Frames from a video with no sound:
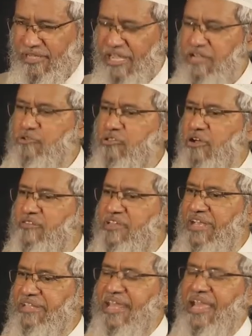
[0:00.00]
In
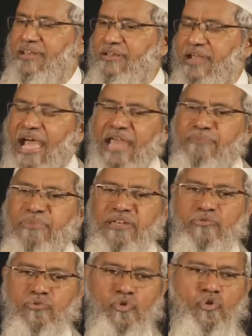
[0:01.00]
2010, I had
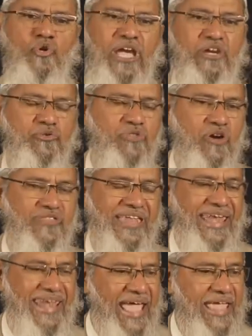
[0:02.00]
been to UK in
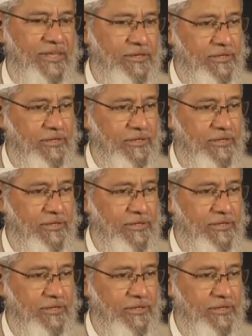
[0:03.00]
2009.